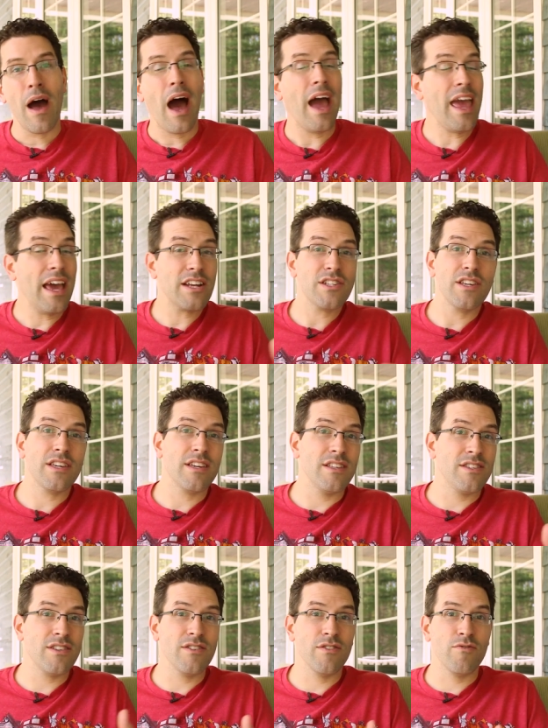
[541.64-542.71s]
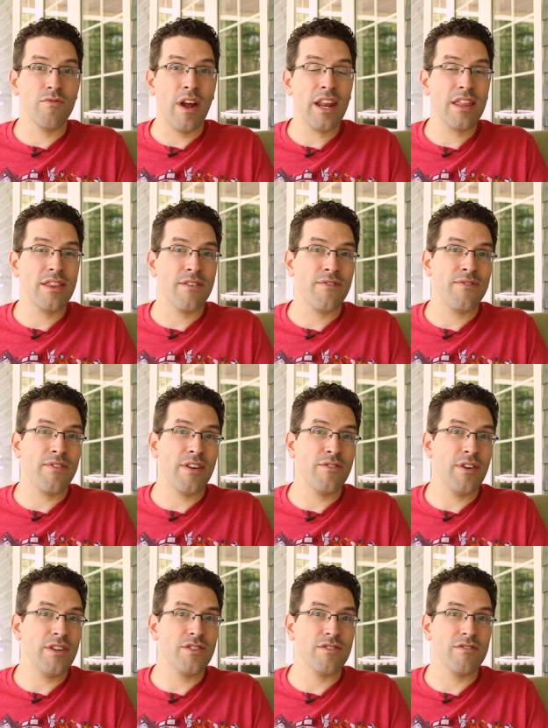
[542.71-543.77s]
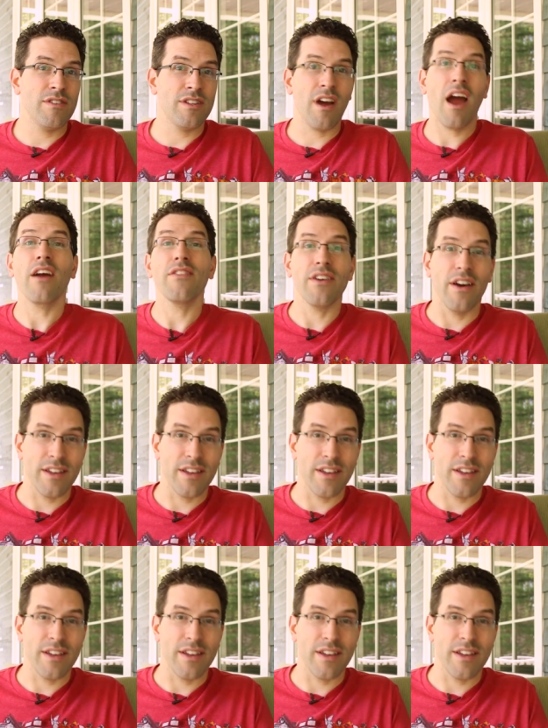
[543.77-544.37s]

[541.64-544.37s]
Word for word: I actually considered running the fundraiser entirely